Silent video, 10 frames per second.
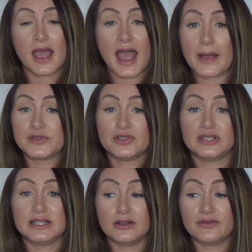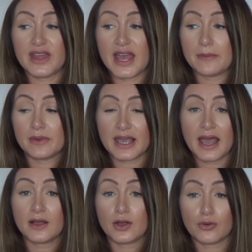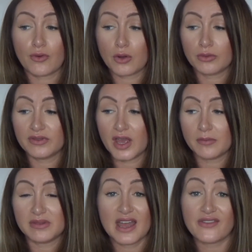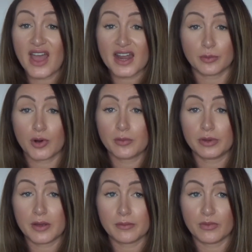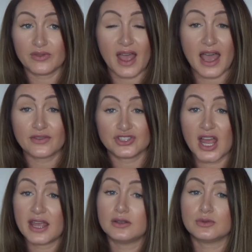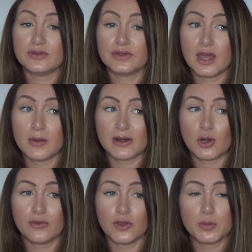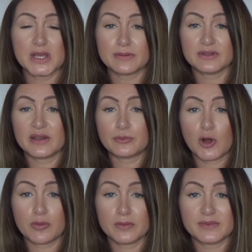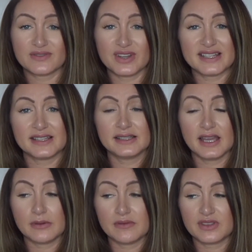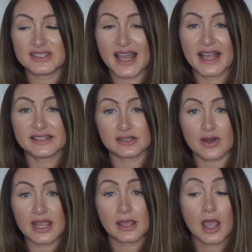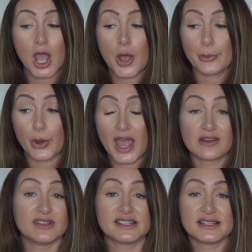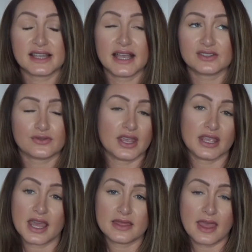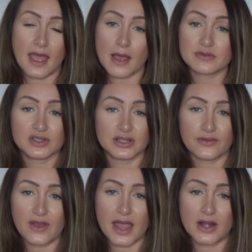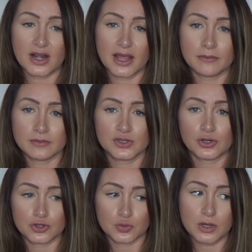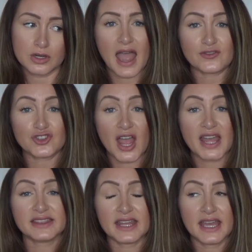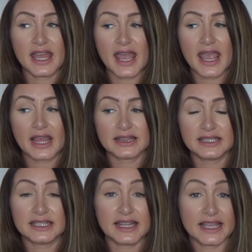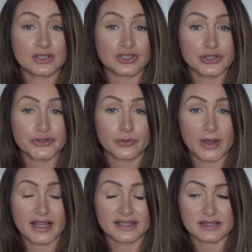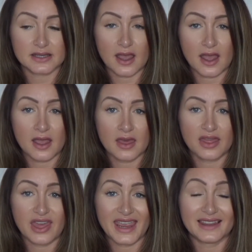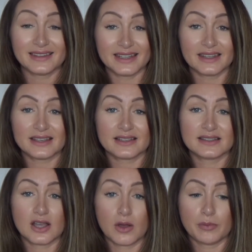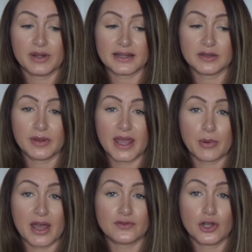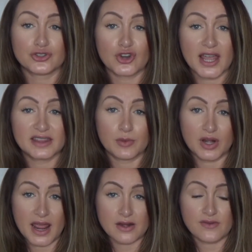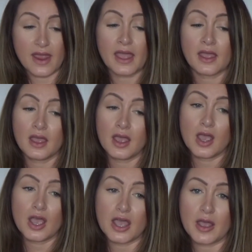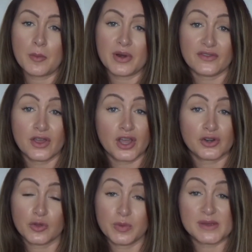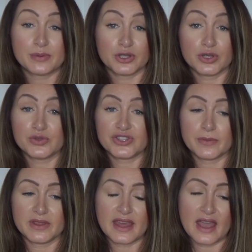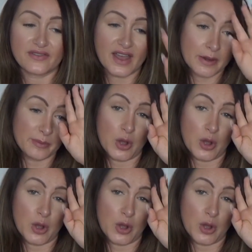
Absolutely love them, can't go wrong with them, never had a problem with either child with them. I know a few people have had problems recently with the size 3, but Henry's in size 3 and they're absolutely fine on him, touch wood. I've tried their Little Angels from Asda. They leaked on Penelope, but I've not tried them on Henry. but I've heard other people use them and they're fine.